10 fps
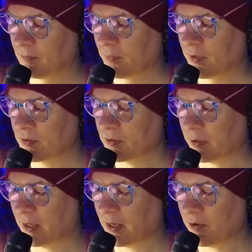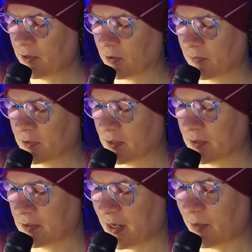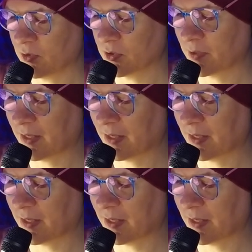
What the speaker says: So I hurried off to the stables without